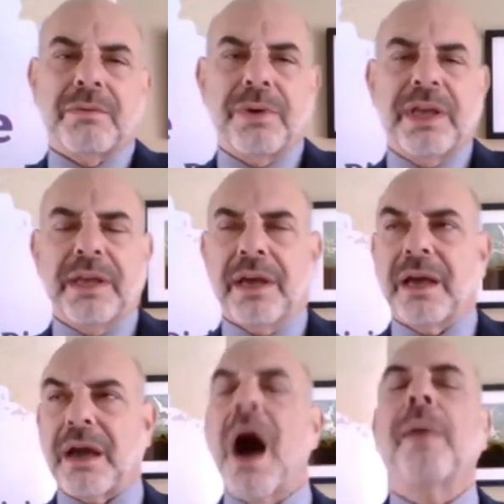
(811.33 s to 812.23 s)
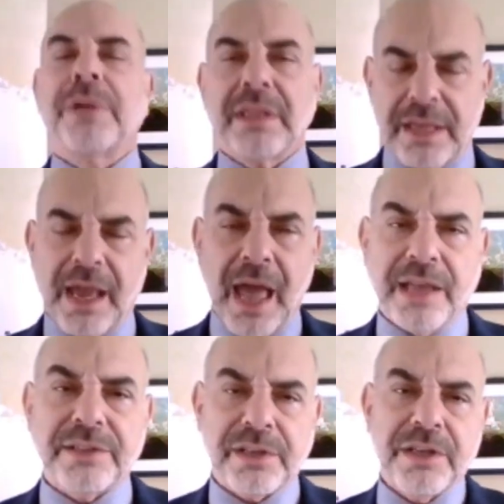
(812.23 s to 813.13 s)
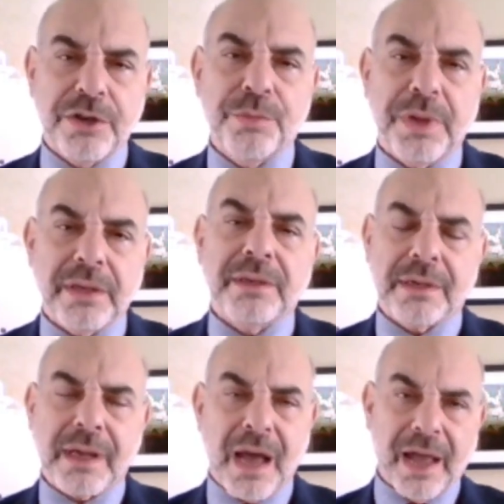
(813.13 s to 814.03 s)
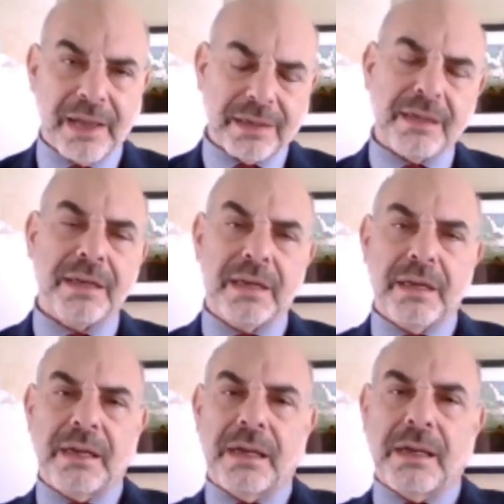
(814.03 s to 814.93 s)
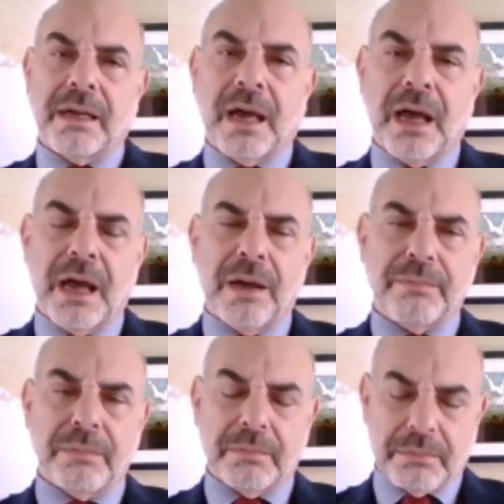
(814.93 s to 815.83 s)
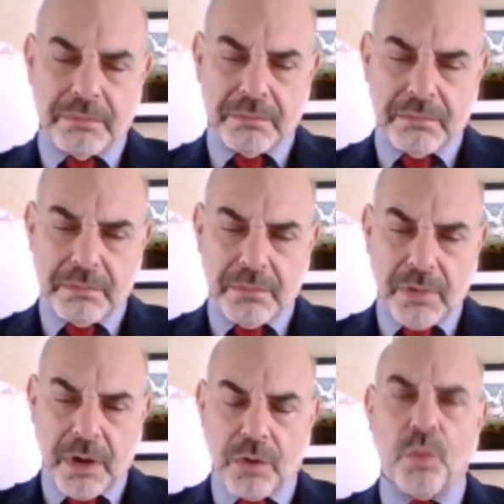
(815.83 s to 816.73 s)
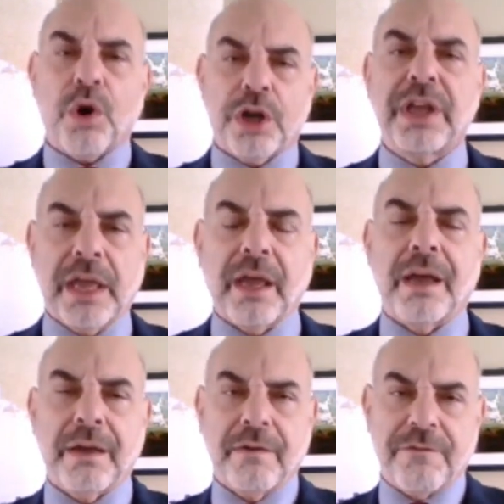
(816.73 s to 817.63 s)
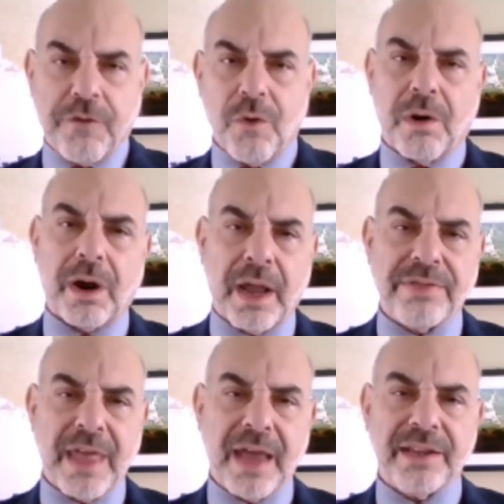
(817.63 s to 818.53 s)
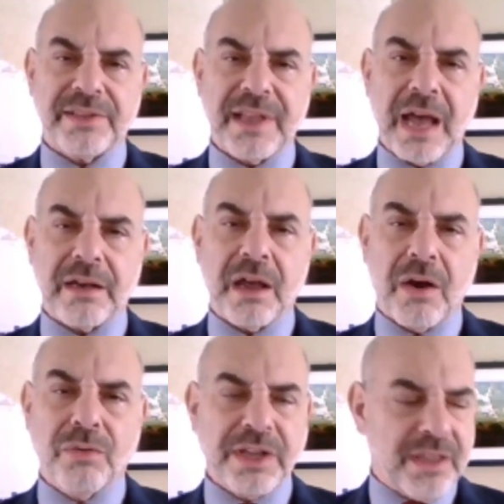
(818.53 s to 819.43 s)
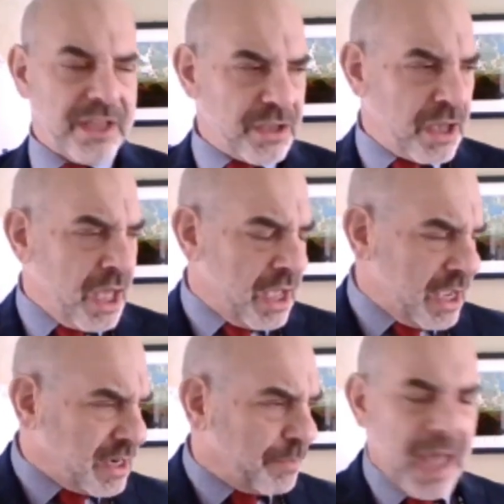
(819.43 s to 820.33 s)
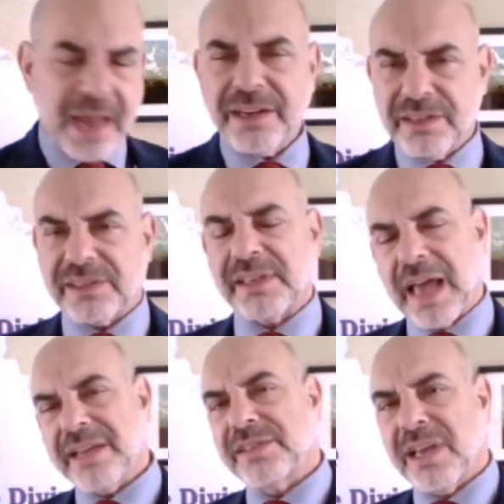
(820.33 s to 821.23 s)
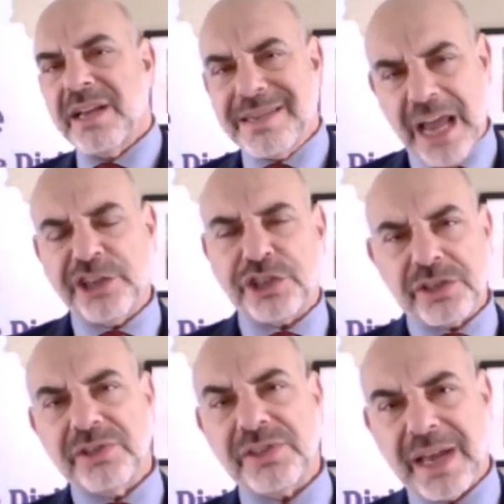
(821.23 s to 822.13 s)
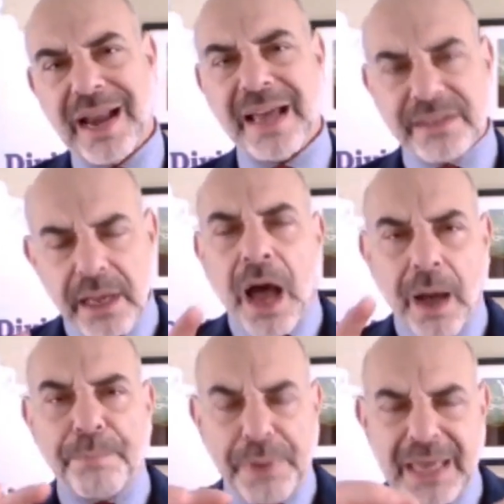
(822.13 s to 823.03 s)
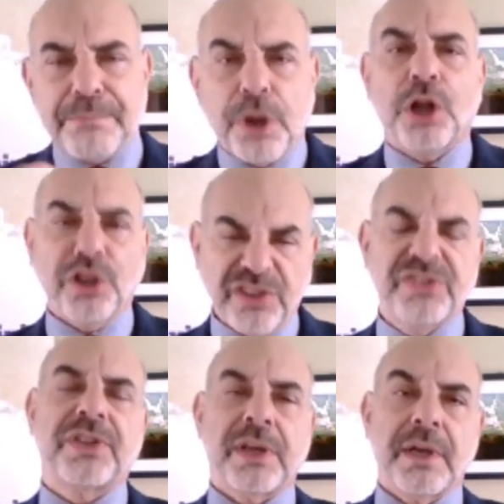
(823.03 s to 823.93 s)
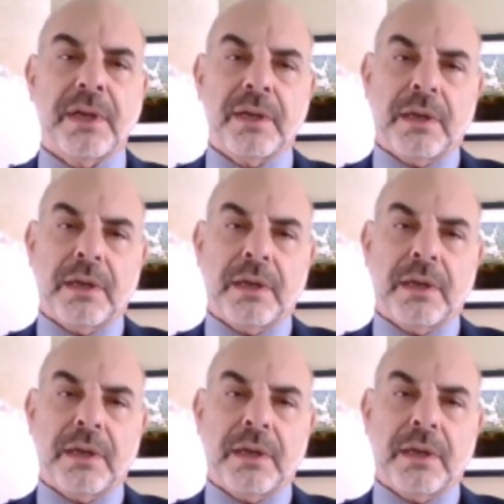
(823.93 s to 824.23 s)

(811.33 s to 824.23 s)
we commonly as humankind um, are working for. And that is not only the independence as nations and as a peoples,